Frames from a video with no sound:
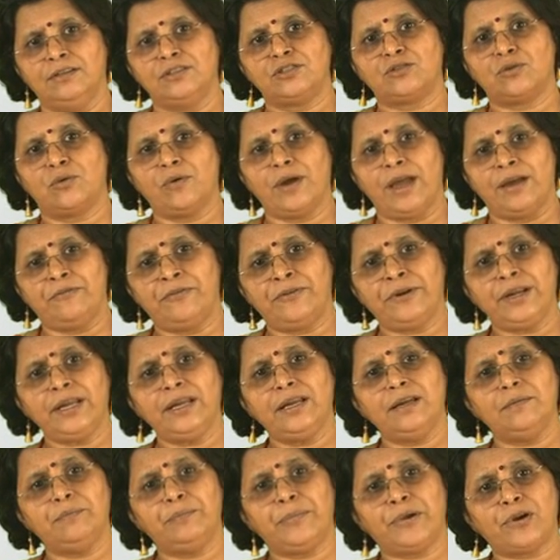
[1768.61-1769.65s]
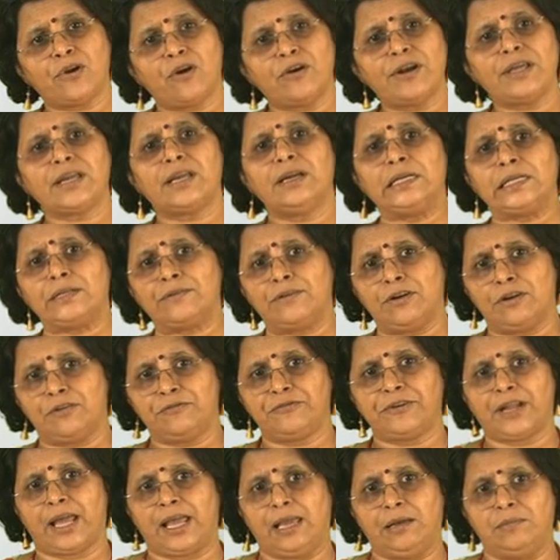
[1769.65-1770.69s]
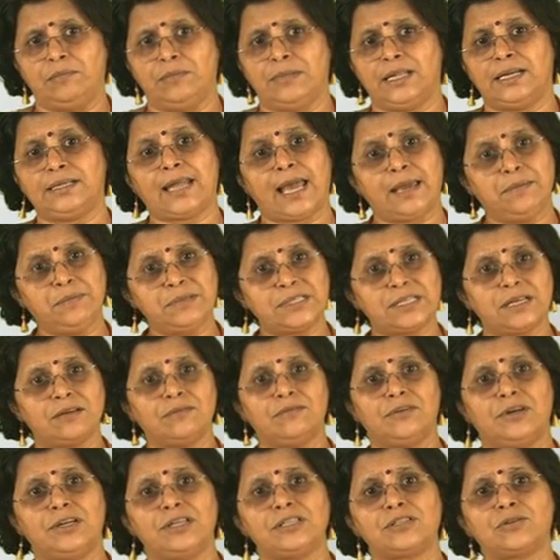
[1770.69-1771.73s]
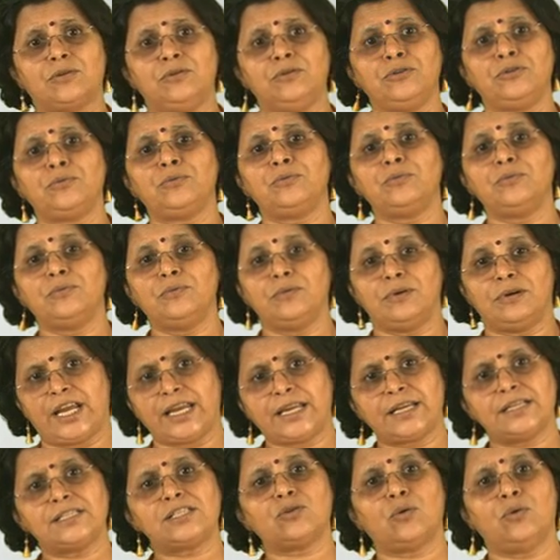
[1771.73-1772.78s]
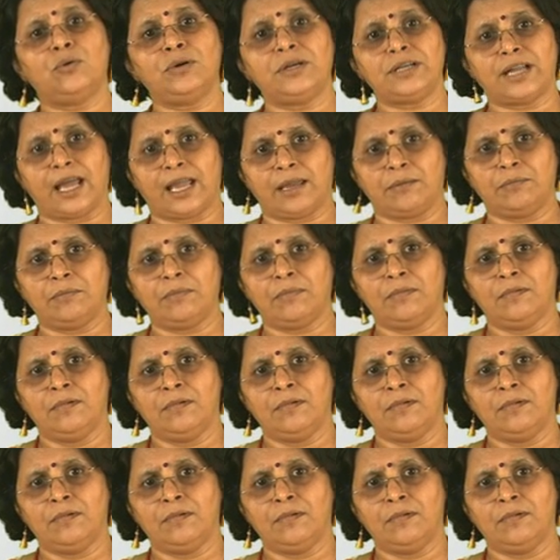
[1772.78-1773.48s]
So every periodic interval of time, the time server is going to check its own time,